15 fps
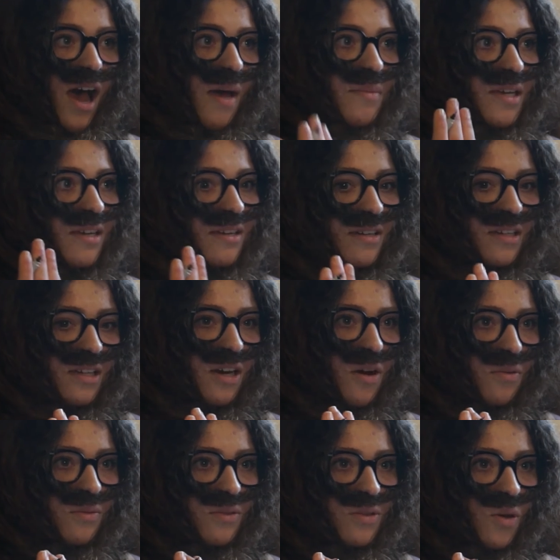I mean,
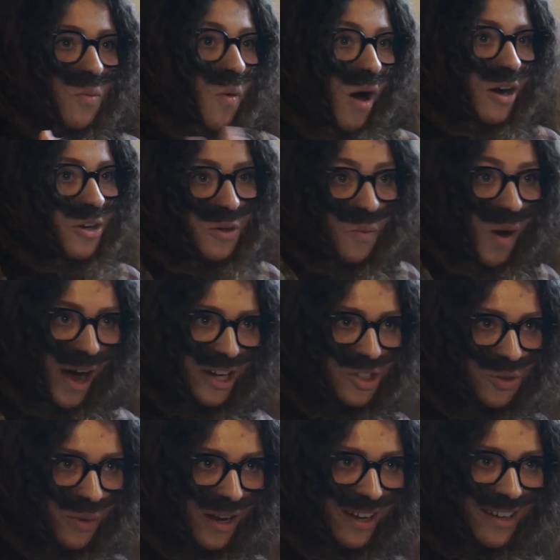the water to
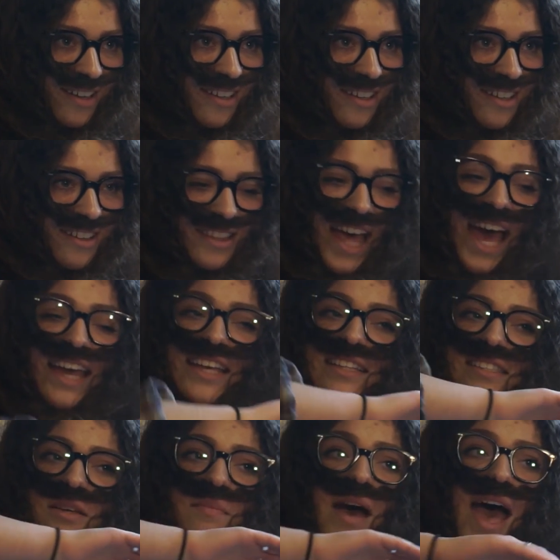wine trick, that
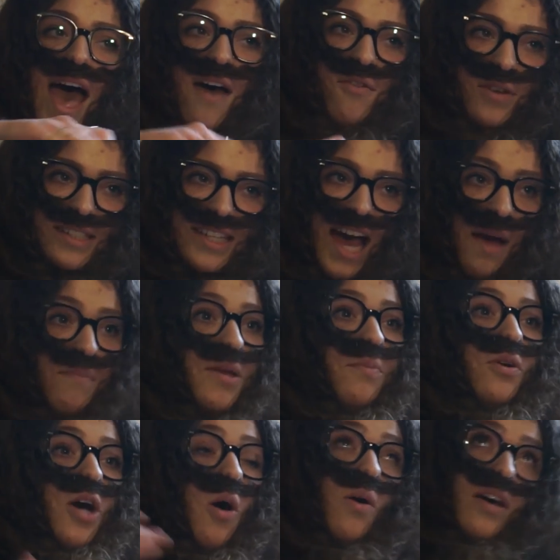gets them every time.
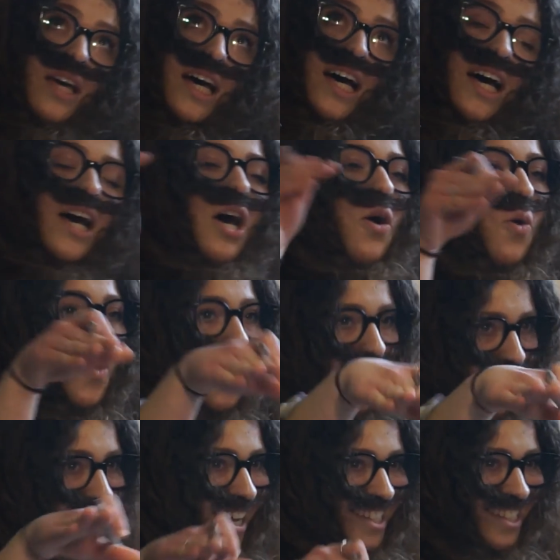People go
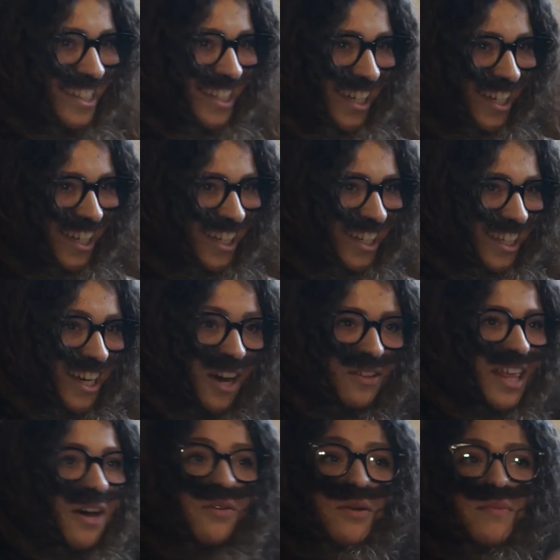crazy,
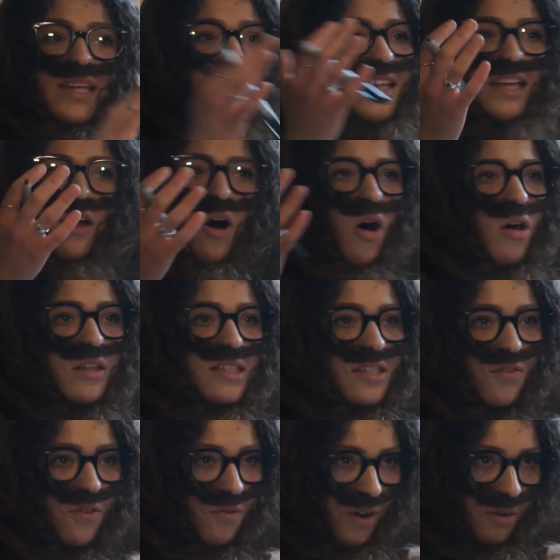That would be like all these
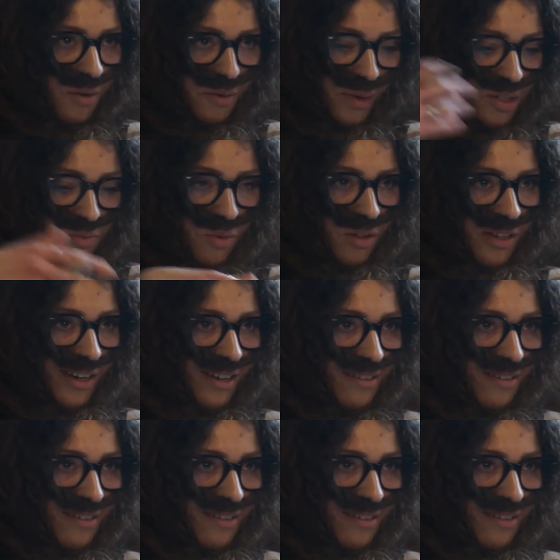different friend requests rolling